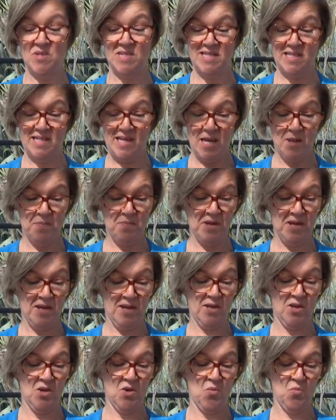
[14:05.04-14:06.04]

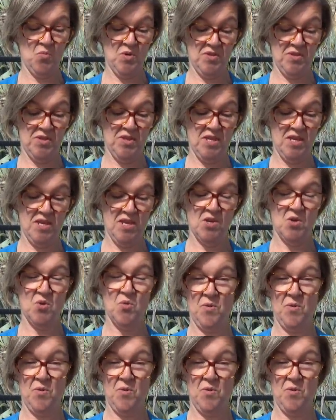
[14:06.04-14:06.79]
sleeping with the